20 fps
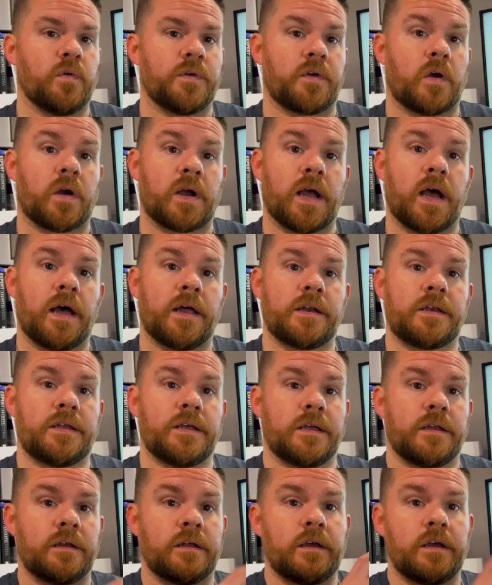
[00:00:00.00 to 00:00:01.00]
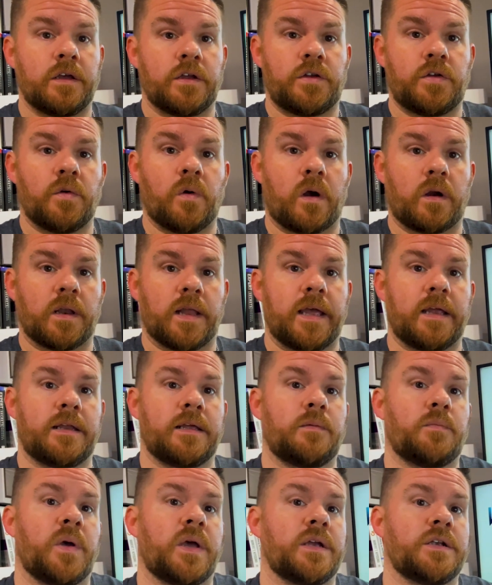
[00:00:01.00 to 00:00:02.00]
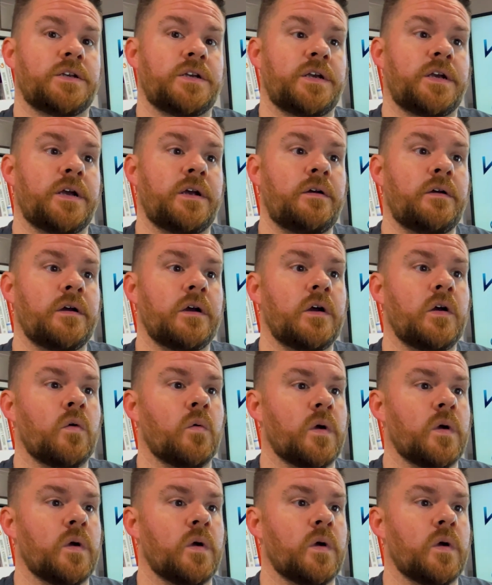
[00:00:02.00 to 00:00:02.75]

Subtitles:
with our content to our landing page here.